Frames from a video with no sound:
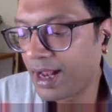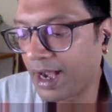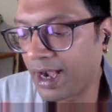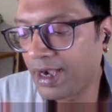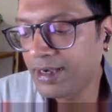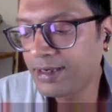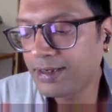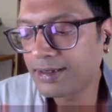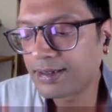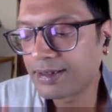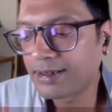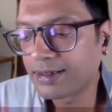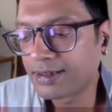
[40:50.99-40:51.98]
And
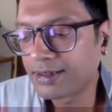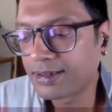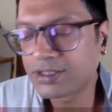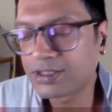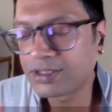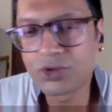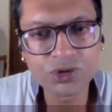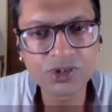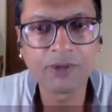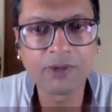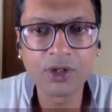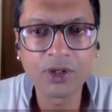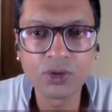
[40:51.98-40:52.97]
just
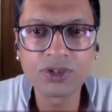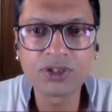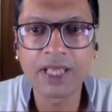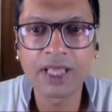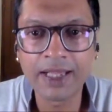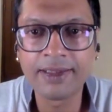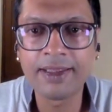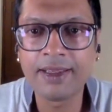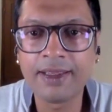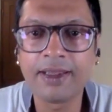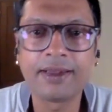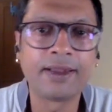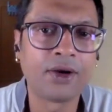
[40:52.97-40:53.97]
choose someone who's
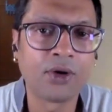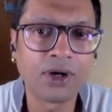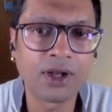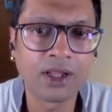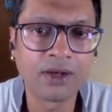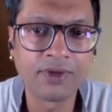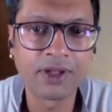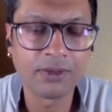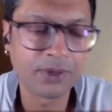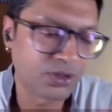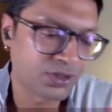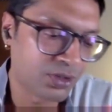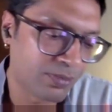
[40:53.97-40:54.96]
healthy, they're not unwell,
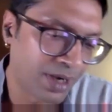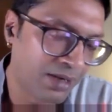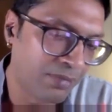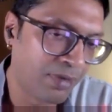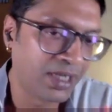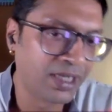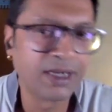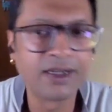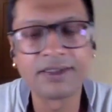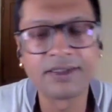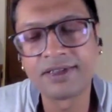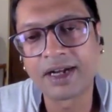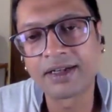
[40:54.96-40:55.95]
because your mind might get
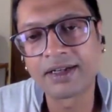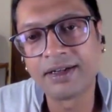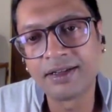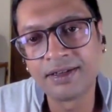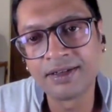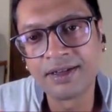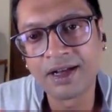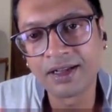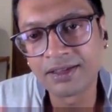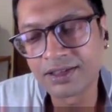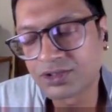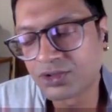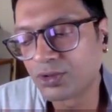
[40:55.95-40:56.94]
distracted in
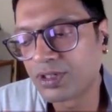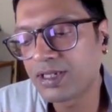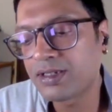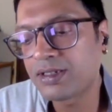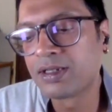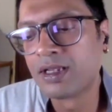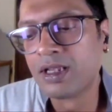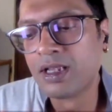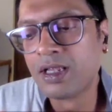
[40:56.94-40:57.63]
other stories.